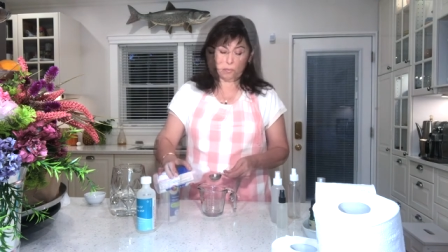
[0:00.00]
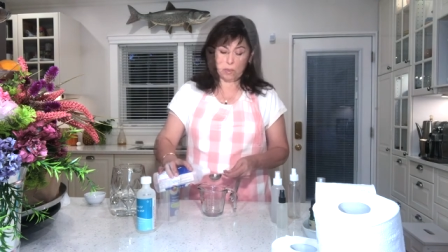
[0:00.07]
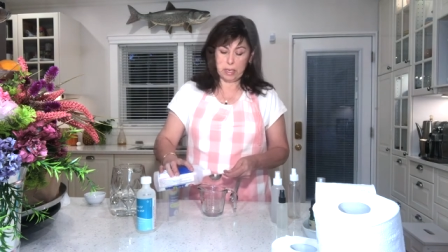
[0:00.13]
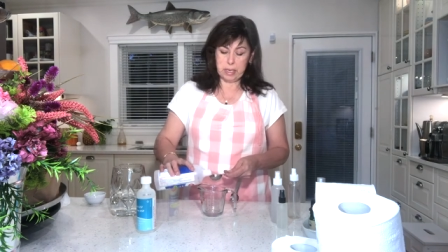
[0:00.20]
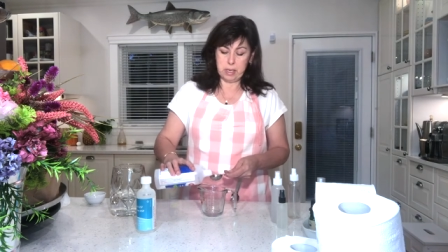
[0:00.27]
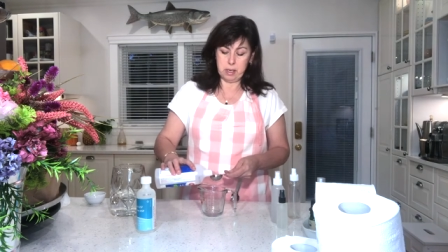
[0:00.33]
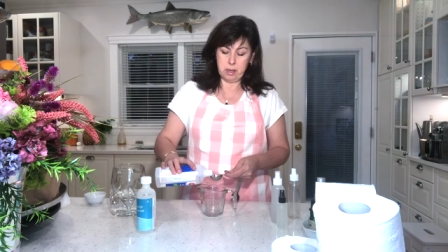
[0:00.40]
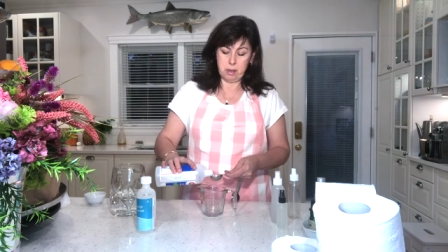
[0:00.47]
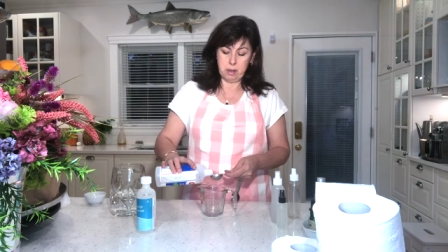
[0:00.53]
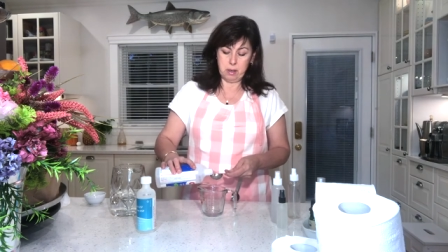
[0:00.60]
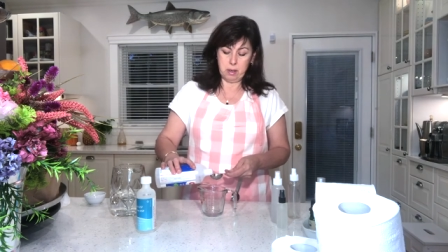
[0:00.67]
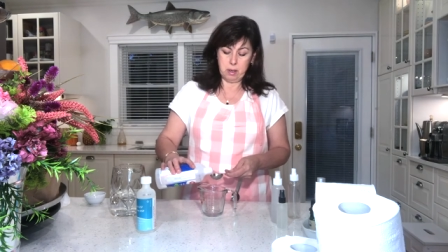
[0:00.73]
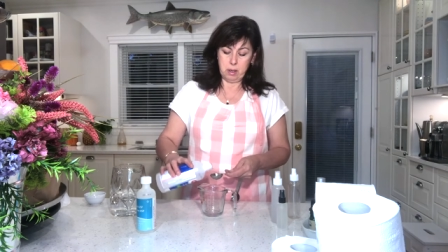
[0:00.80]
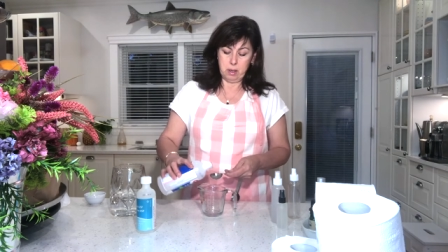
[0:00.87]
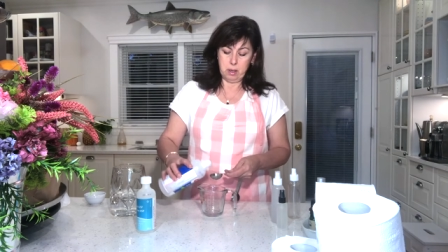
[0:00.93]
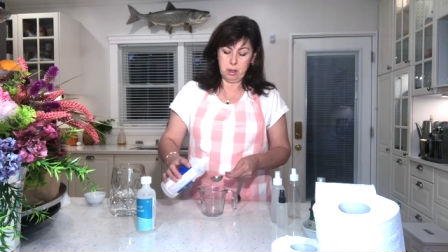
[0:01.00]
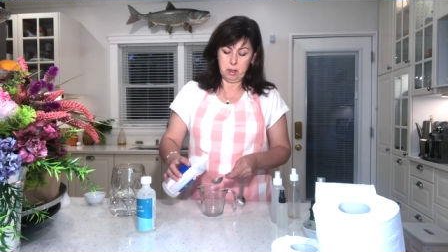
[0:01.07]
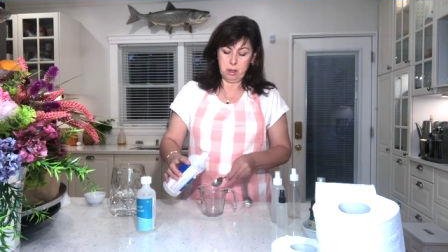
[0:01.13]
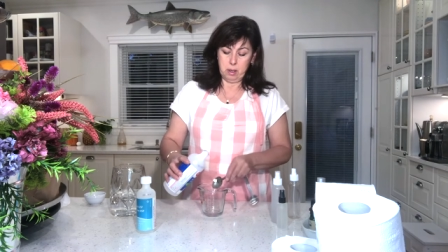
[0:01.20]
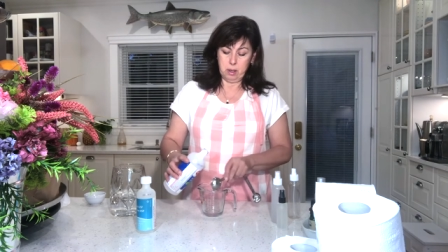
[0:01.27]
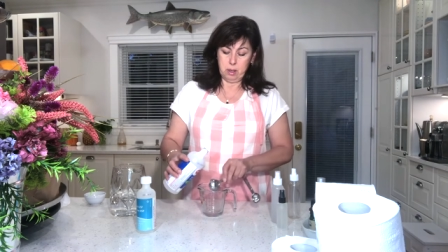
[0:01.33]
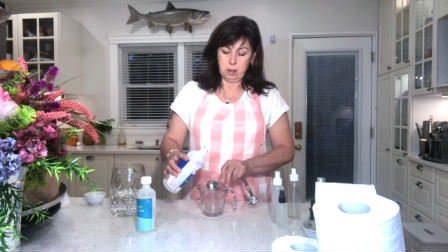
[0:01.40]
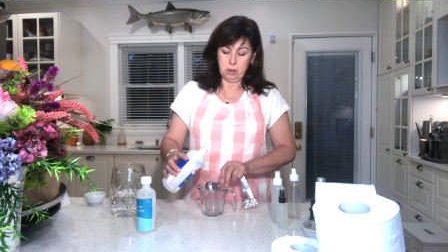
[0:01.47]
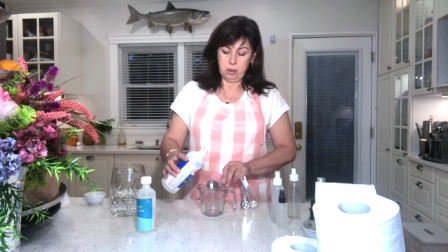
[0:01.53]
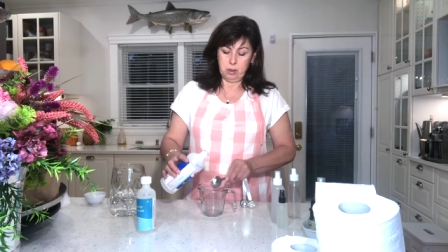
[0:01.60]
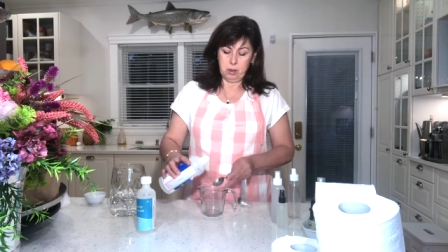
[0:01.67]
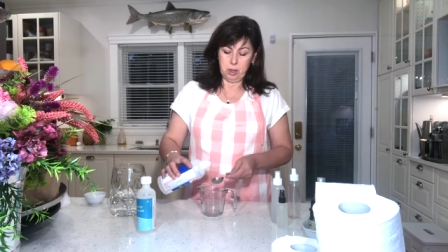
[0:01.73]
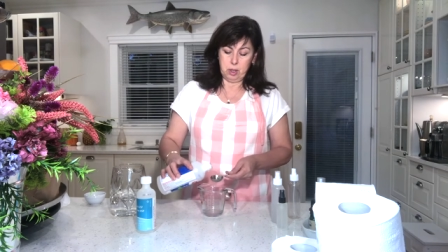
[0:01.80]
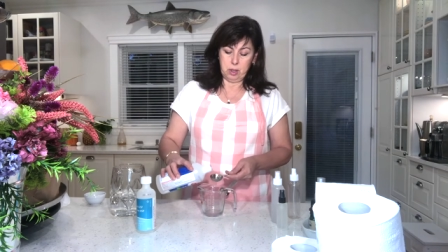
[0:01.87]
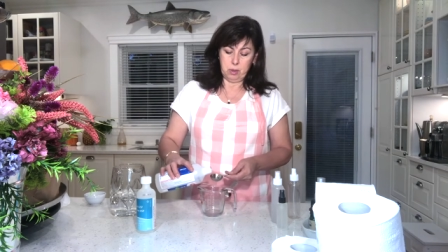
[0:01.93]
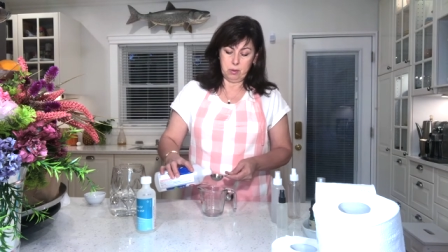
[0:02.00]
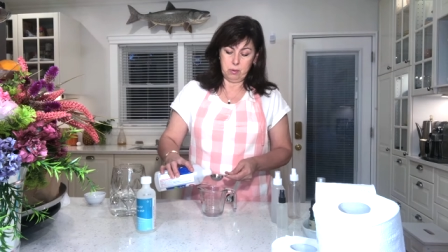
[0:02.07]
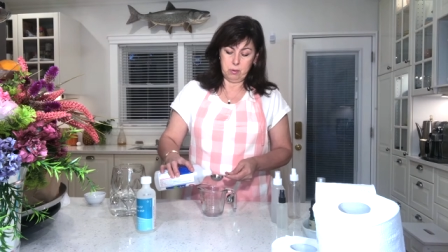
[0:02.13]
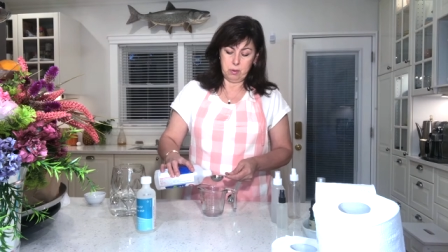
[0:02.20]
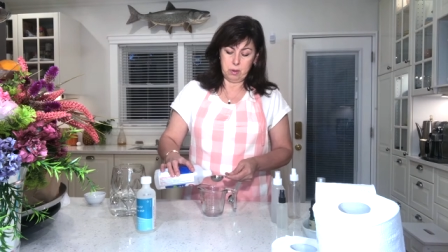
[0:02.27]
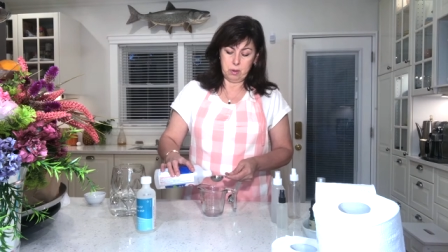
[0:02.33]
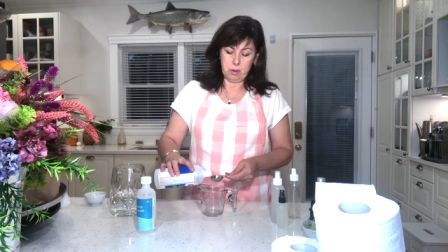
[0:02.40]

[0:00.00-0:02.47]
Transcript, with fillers: One, two,